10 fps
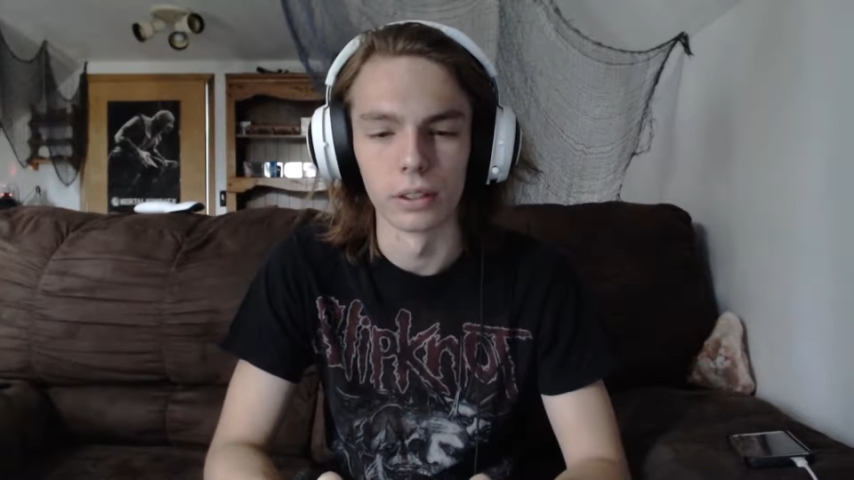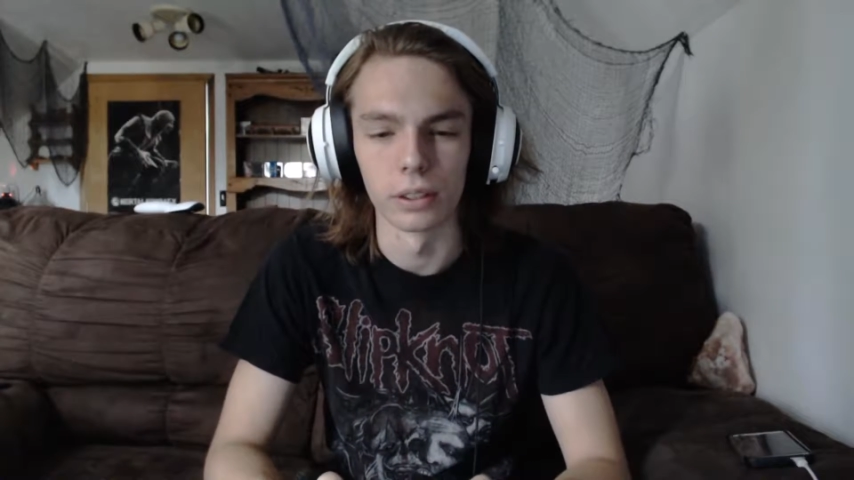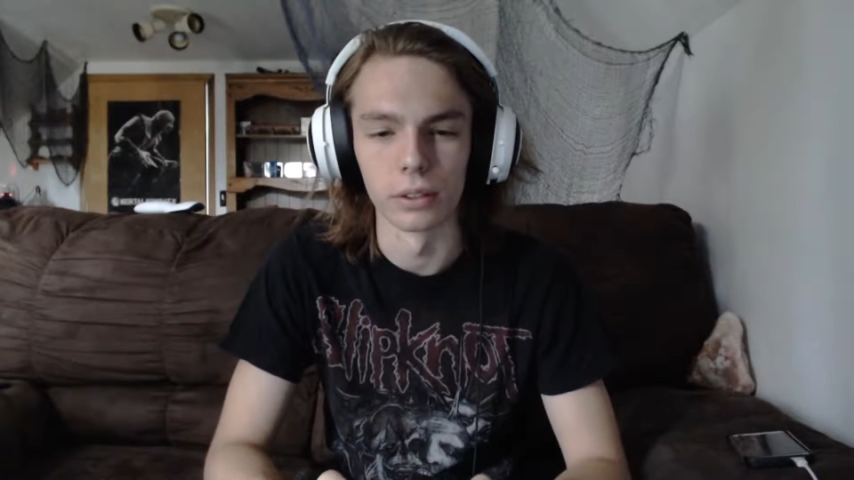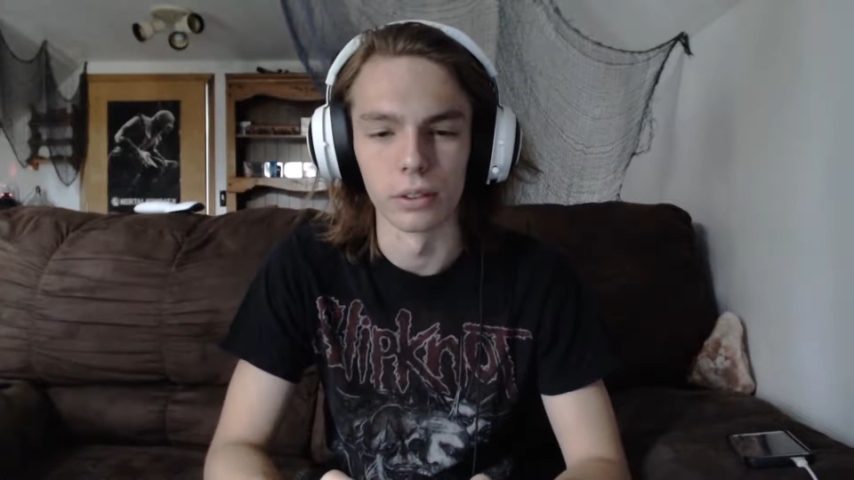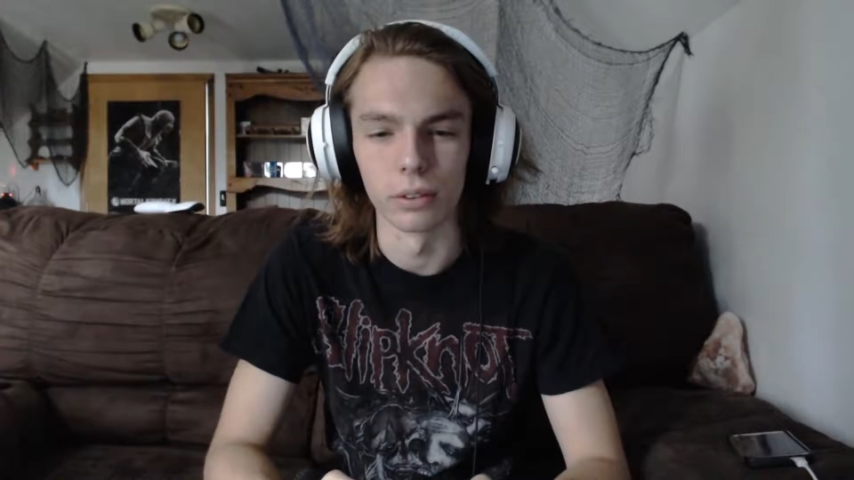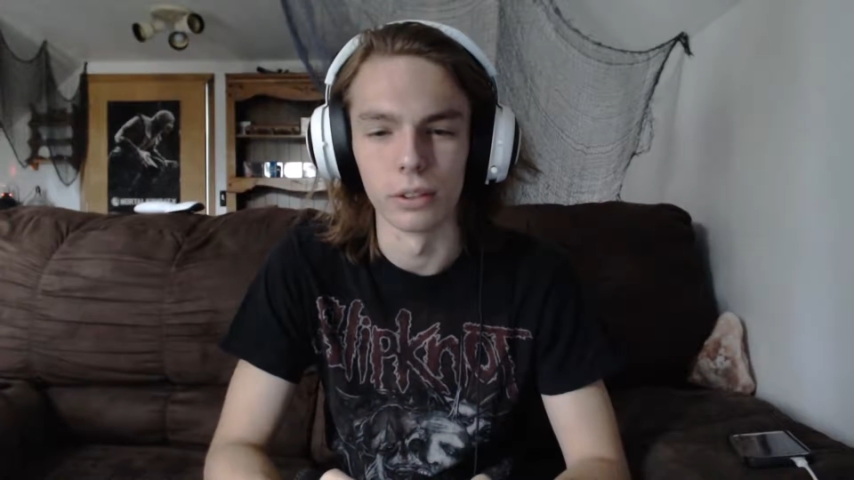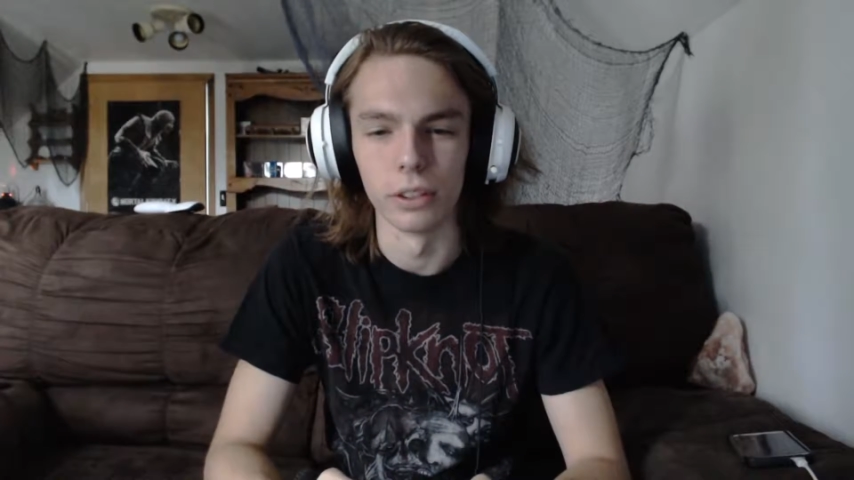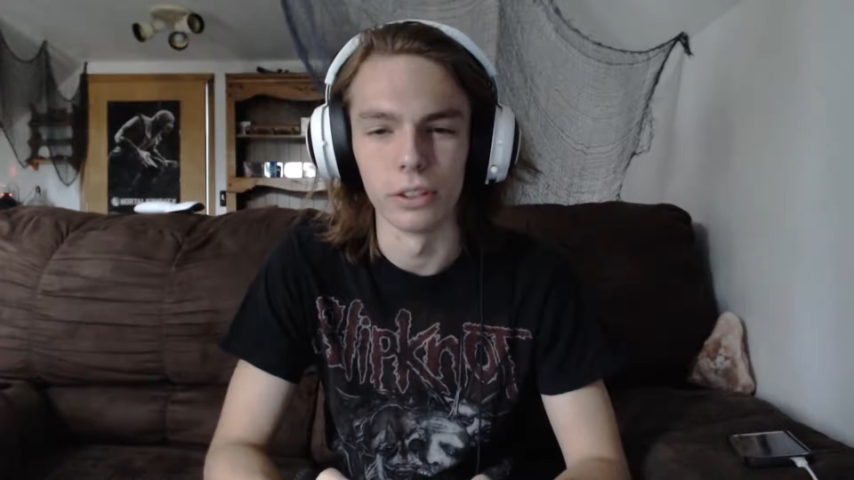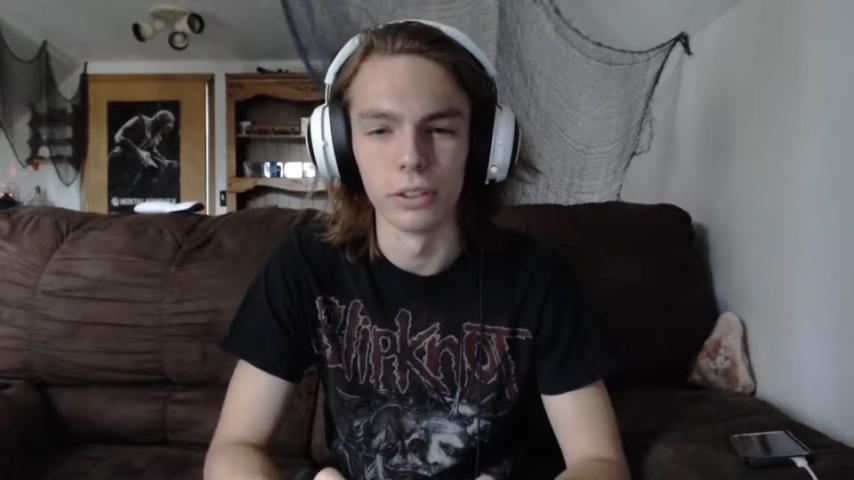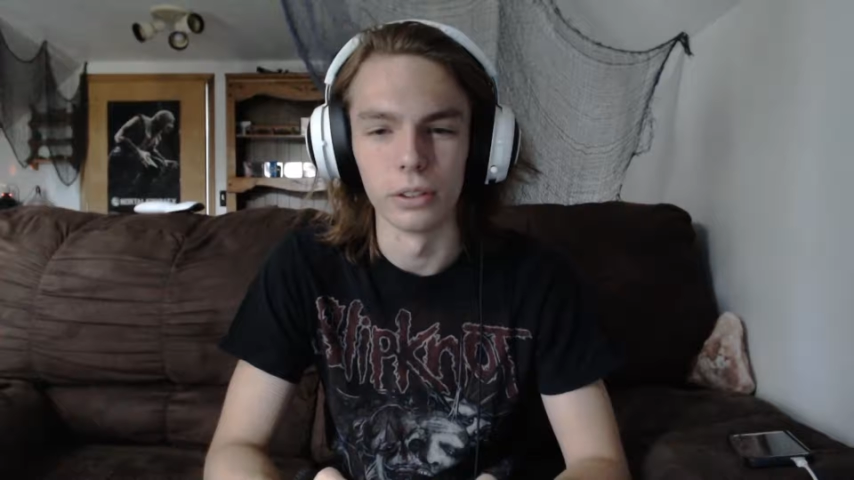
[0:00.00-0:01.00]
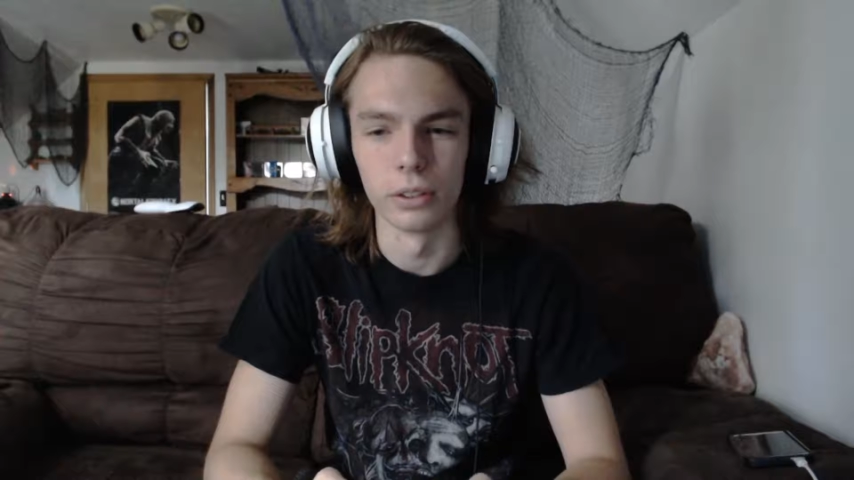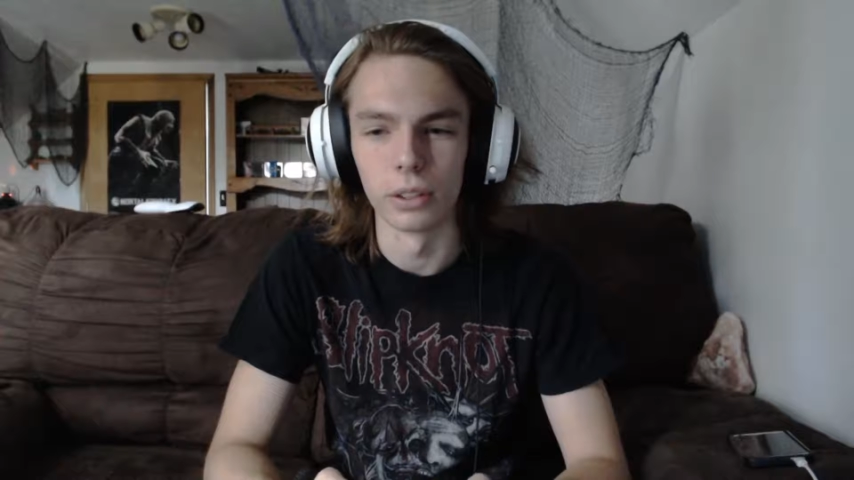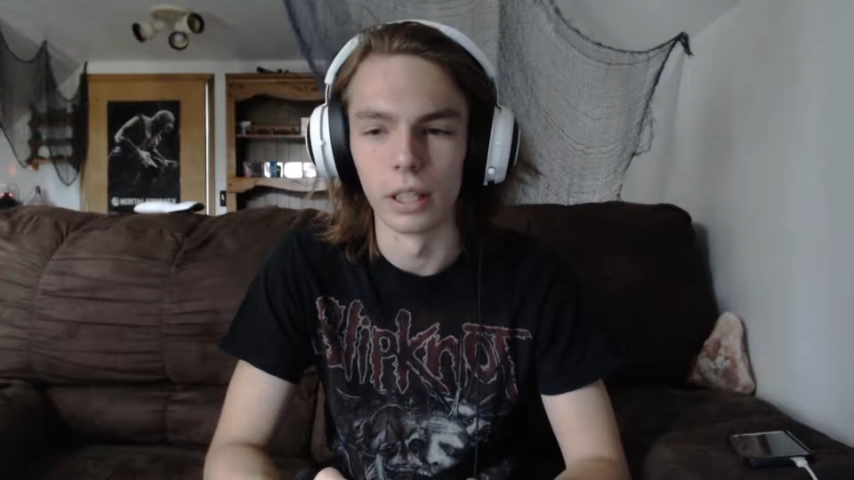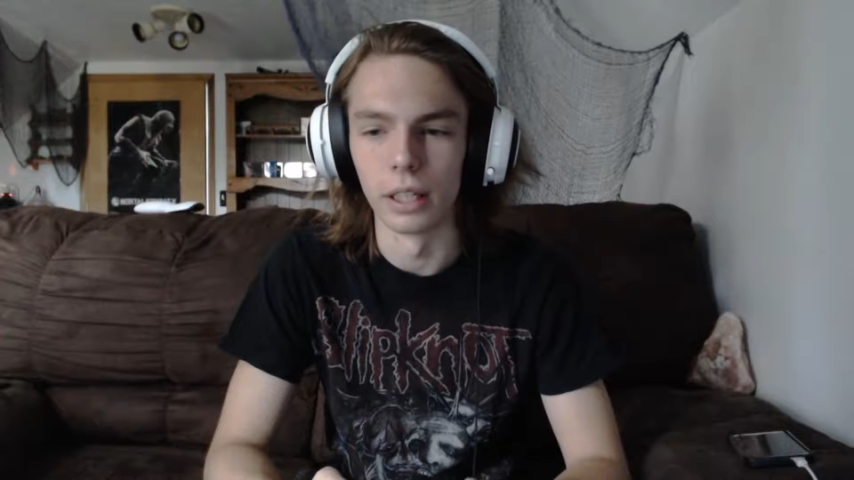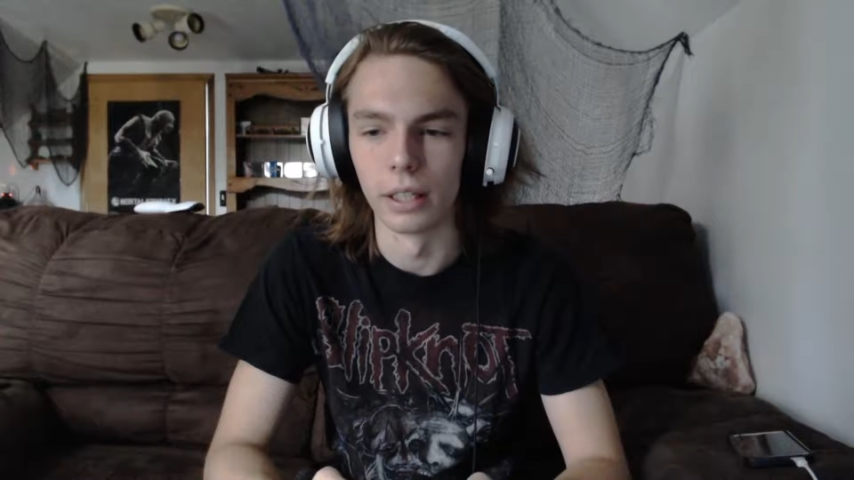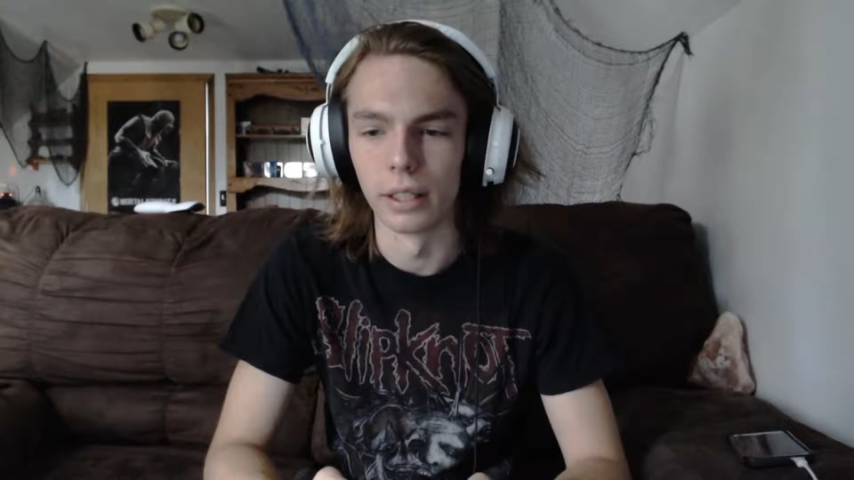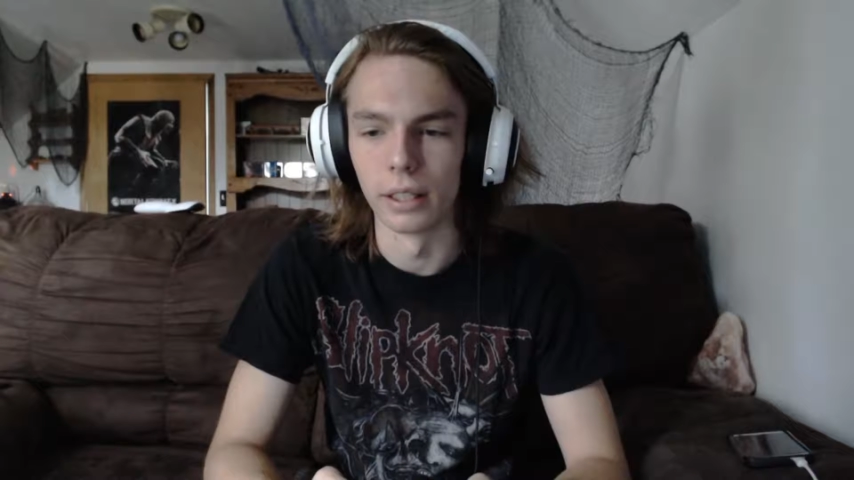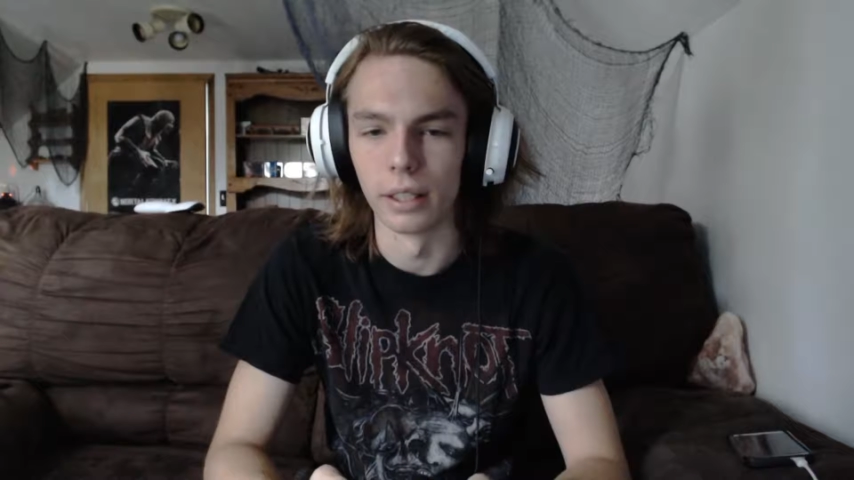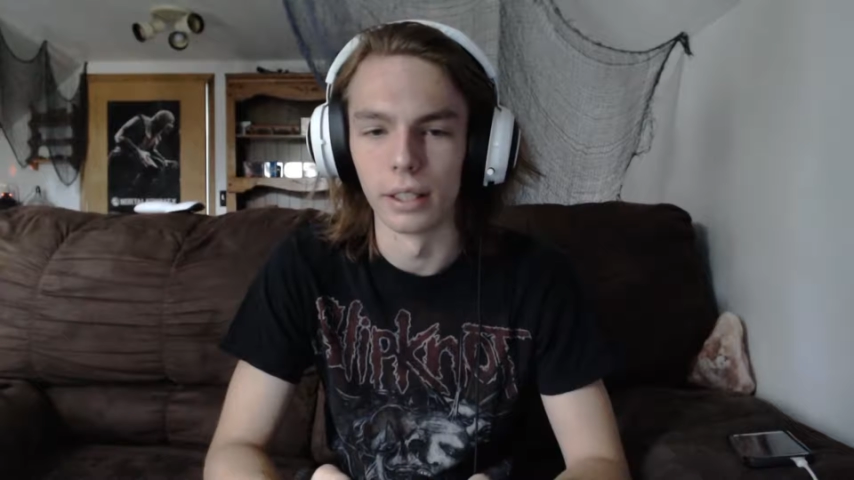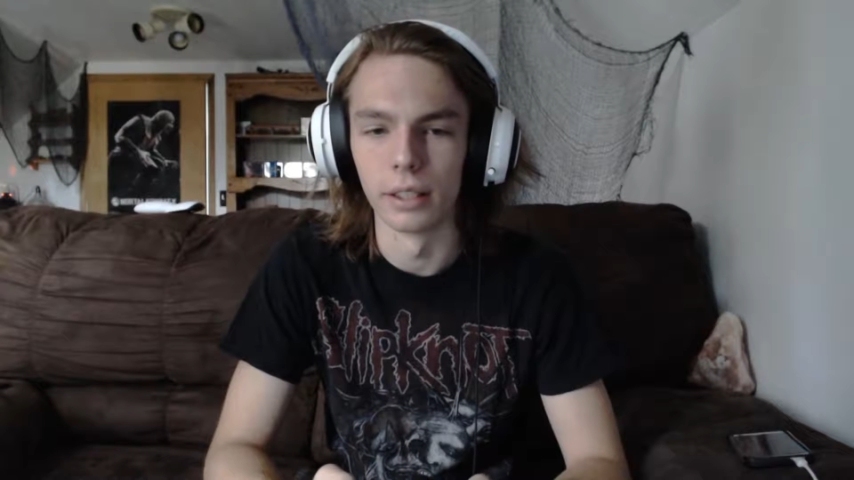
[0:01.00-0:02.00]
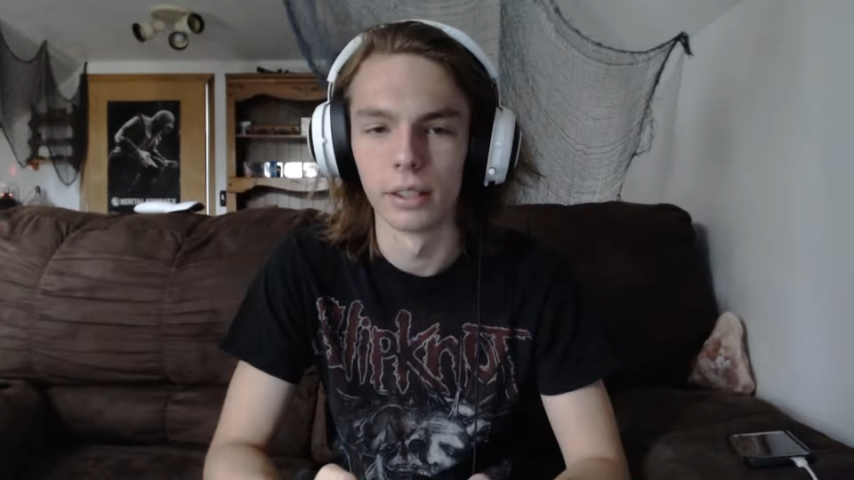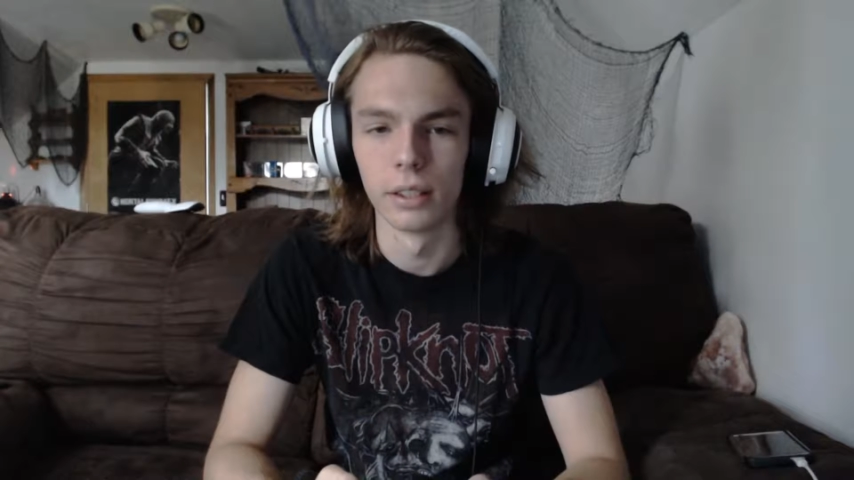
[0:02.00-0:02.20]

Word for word: this will do, and, uh,